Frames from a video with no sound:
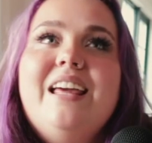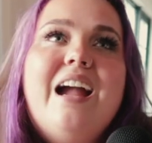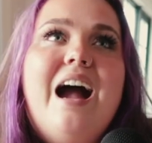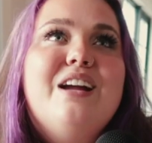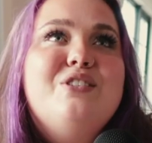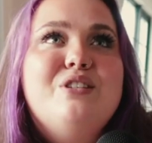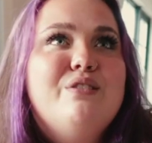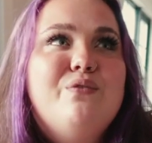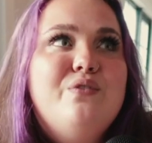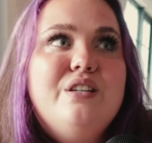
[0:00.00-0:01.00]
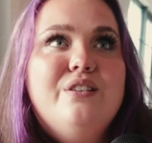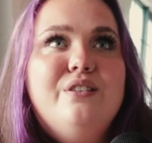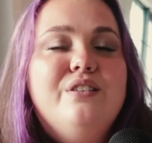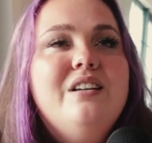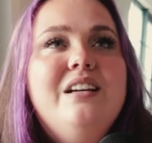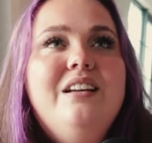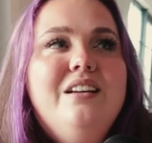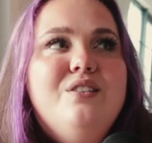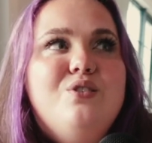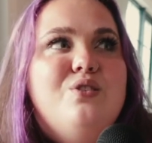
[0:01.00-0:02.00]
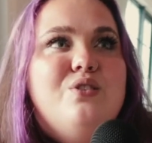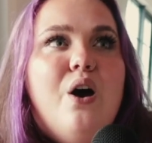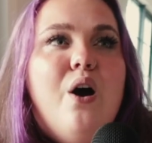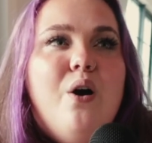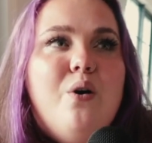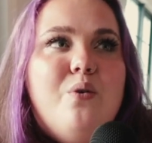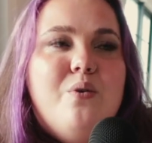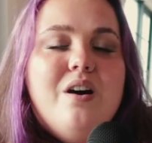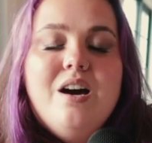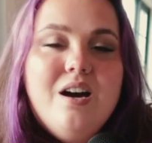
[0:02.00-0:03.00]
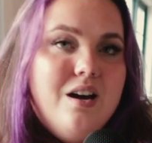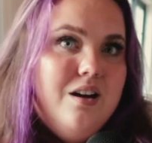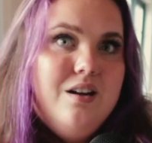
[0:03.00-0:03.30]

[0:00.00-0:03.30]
like I just feel so